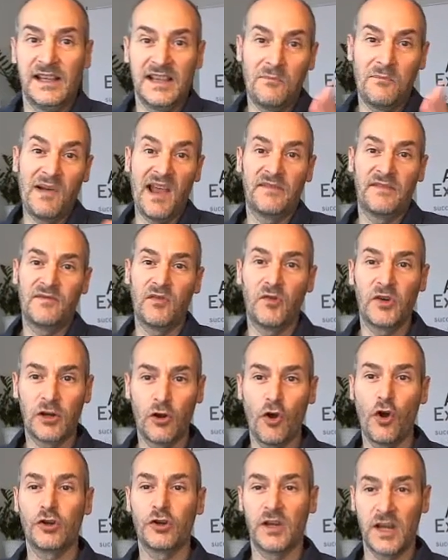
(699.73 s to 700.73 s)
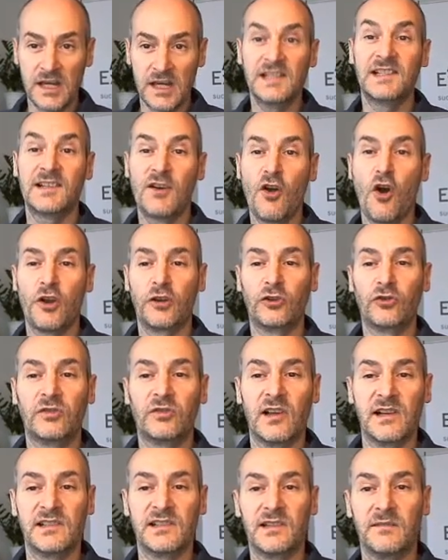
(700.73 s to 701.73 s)
platform is going to
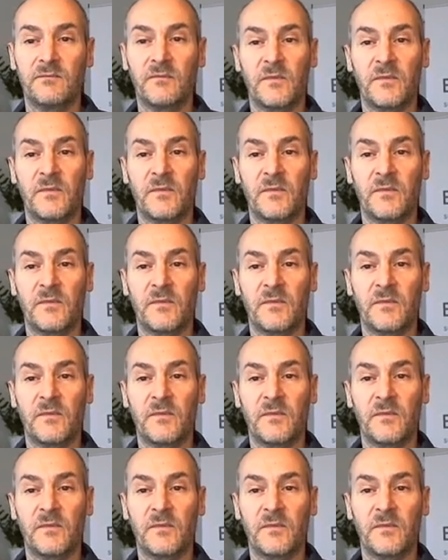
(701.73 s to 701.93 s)
test it.